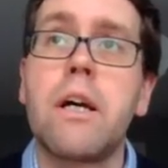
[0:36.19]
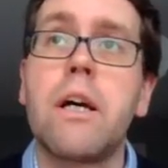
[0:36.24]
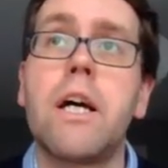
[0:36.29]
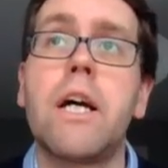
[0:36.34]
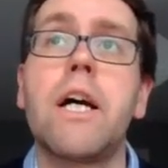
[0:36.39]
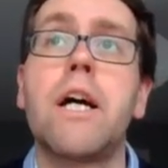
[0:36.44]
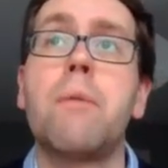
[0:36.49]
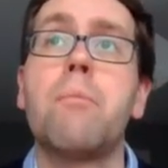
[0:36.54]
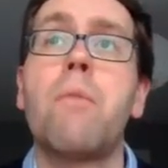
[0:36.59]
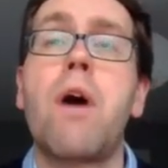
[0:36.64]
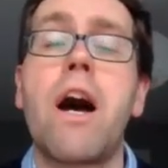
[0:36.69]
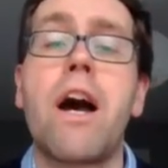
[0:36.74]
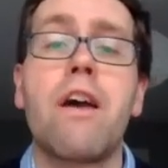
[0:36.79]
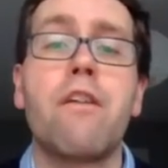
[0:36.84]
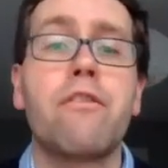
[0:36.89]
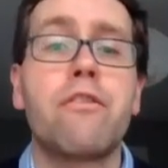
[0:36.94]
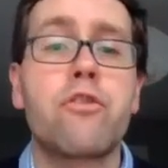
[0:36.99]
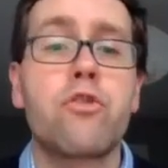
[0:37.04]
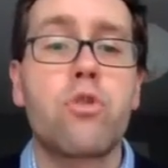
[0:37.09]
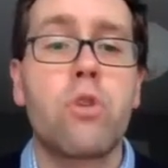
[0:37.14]
I
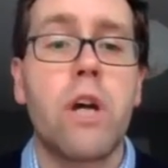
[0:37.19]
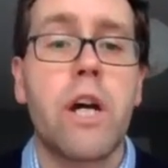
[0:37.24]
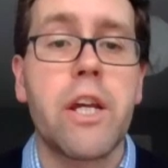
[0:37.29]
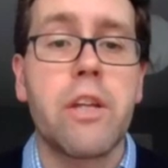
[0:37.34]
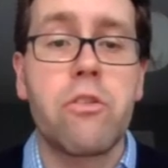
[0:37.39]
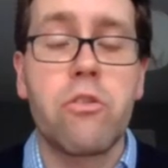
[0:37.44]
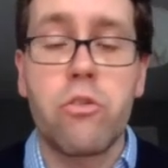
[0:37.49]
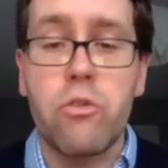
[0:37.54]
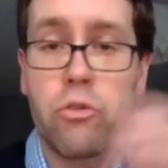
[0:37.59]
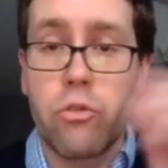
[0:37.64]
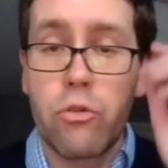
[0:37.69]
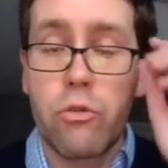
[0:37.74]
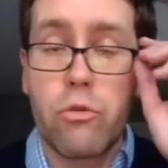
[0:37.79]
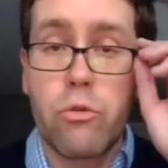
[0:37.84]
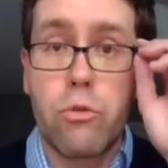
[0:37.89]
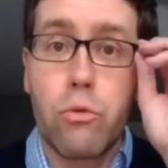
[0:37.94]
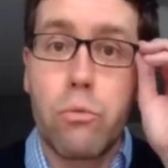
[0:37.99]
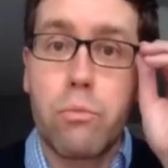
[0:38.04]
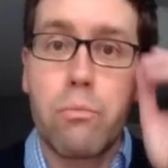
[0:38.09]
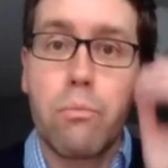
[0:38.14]
have tried
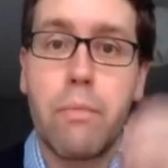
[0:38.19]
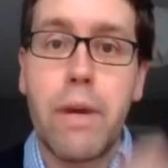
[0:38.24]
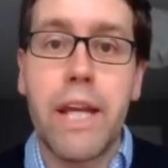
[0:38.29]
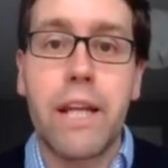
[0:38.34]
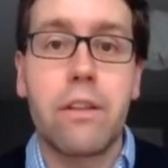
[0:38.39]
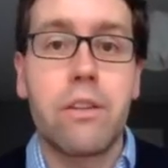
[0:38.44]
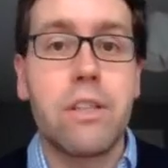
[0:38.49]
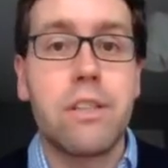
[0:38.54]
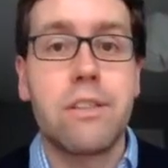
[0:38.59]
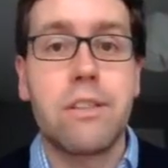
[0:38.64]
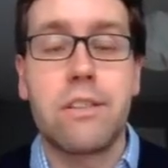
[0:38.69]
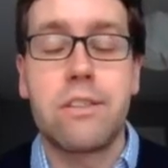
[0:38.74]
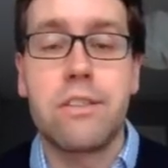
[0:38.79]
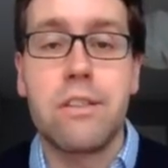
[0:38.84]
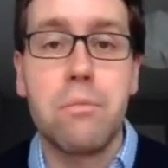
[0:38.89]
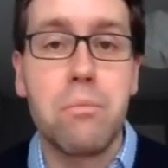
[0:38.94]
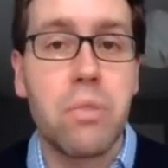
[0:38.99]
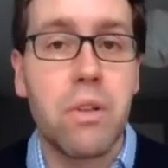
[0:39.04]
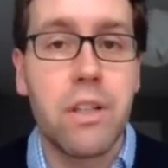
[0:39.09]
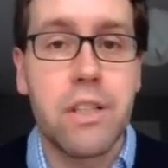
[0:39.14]
to make this as
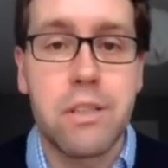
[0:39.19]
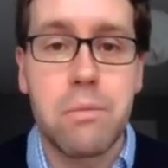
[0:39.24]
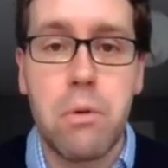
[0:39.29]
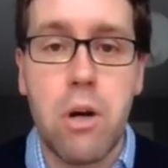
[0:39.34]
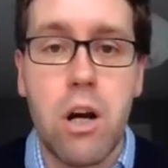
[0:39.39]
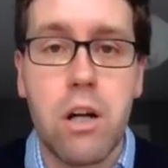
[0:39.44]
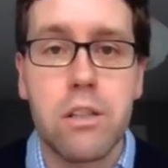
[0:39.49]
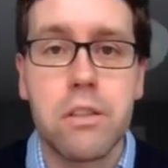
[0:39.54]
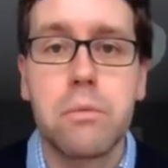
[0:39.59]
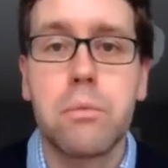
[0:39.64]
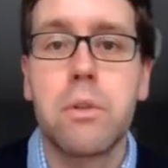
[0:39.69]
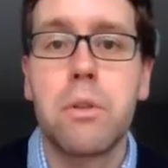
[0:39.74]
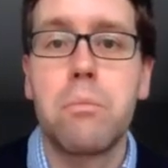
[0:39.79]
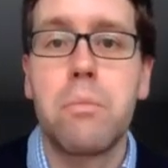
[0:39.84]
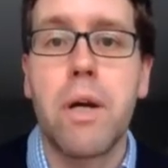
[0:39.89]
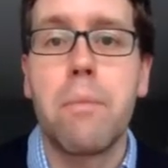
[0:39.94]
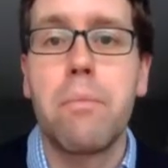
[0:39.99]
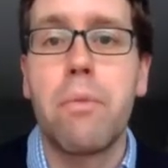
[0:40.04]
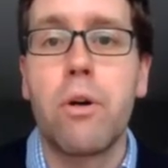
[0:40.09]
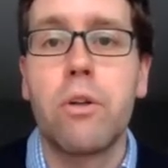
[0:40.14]
simple as possible
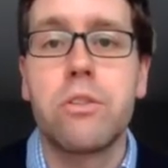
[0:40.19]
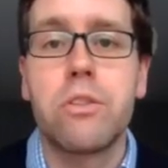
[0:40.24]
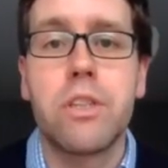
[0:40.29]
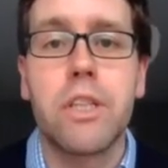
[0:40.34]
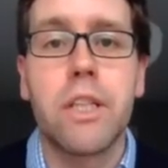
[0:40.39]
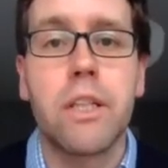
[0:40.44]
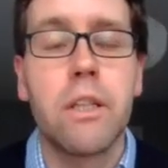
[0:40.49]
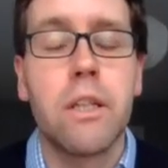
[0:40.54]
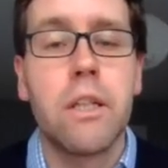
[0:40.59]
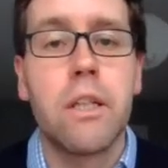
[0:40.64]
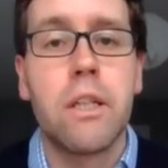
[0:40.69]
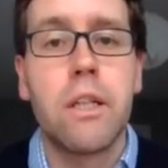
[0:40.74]
by posting